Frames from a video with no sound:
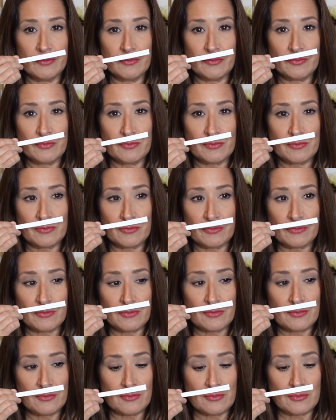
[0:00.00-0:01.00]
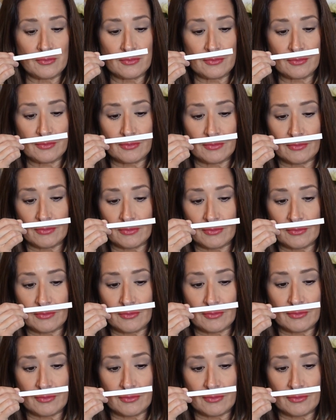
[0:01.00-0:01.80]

(no one is talking)